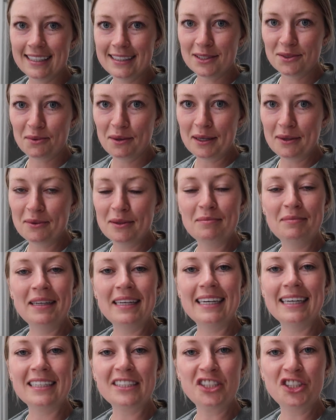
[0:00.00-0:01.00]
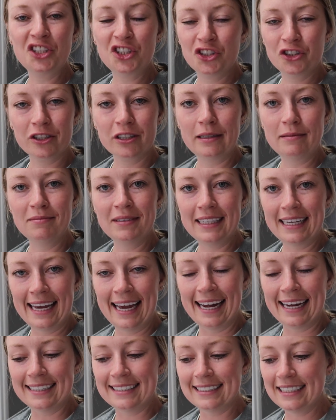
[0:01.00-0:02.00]
Is when it would be extremely
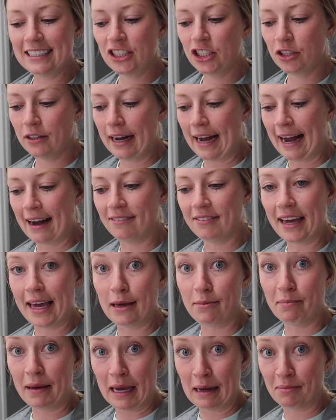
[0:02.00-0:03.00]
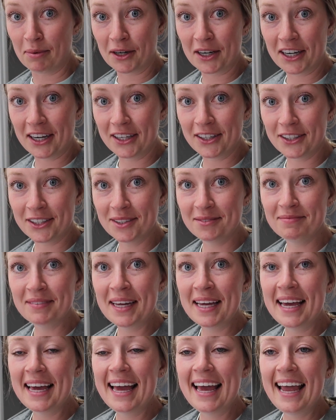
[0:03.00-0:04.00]
handy to have a paper cutter,
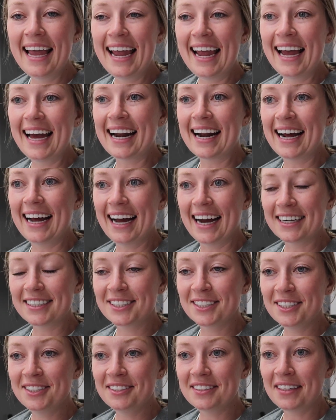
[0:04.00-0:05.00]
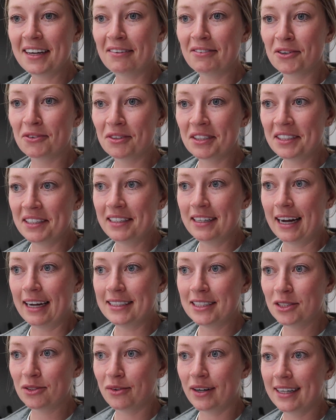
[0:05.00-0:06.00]
and I actually used to have a really
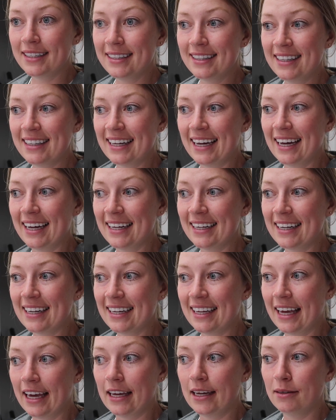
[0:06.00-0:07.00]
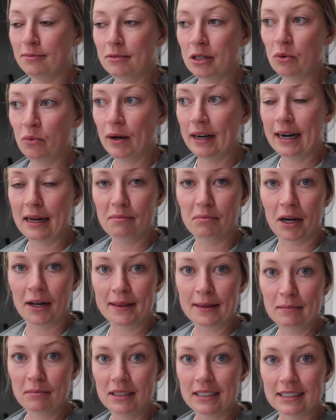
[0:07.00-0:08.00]
nice one that came when I
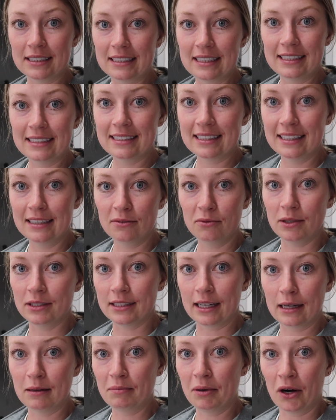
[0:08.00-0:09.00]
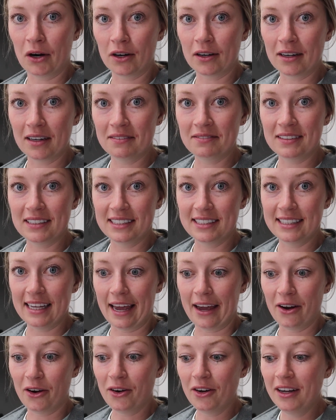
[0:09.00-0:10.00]
bought the business. It was like part of the
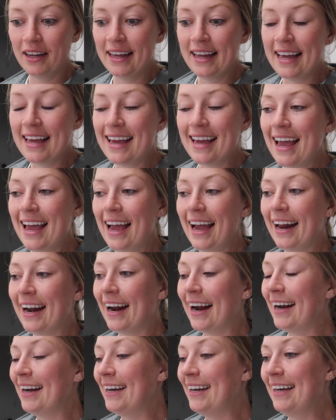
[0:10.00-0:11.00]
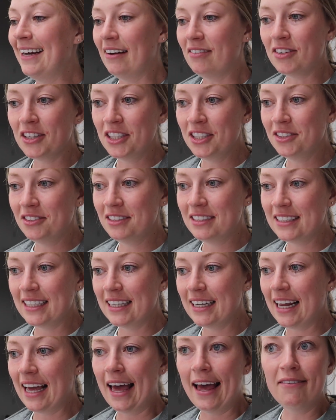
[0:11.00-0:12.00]
sale, and I never used
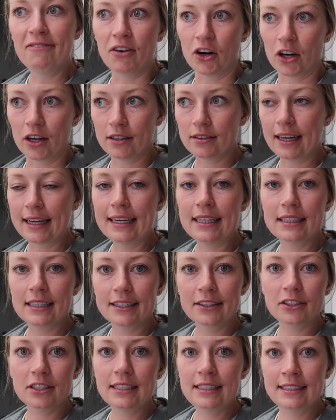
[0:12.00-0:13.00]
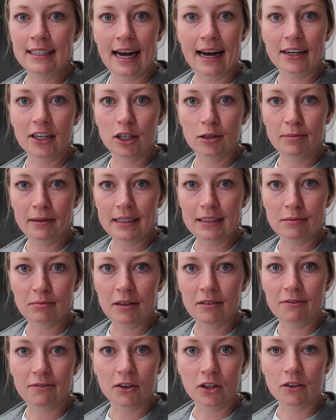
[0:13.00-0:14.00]
it ever. Like, it literally sat in our
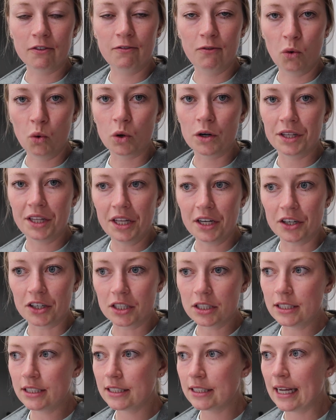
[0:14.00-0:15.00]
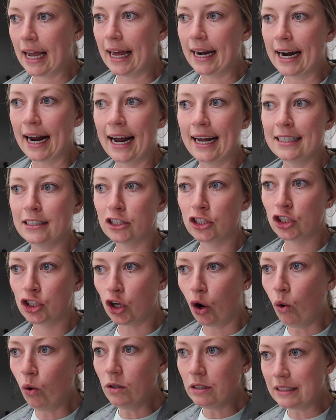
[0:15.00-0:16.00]
basement for 4 years, and I
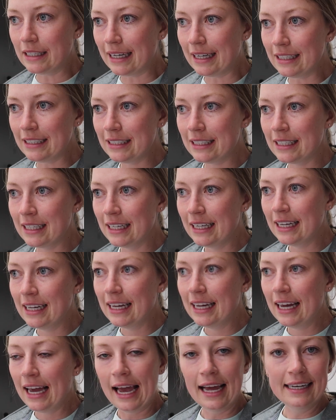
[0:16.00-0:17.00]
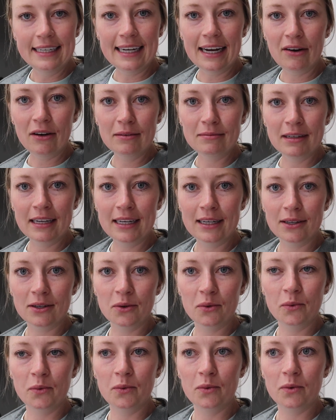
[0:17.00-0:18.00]
sold it, and now I'm like,
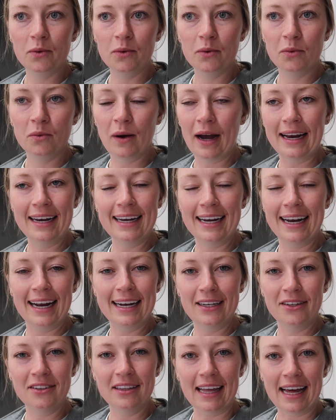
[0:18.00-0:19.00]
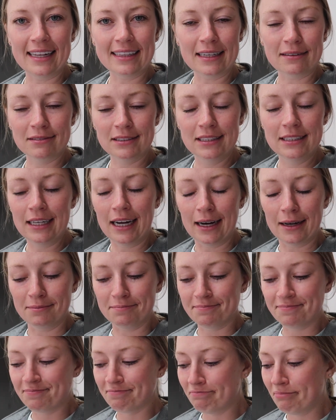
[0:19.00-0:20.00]
why did I do that? That was
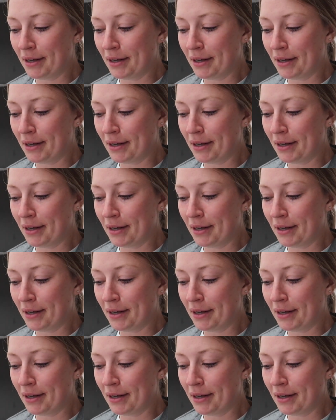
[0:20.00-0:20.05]
dumb.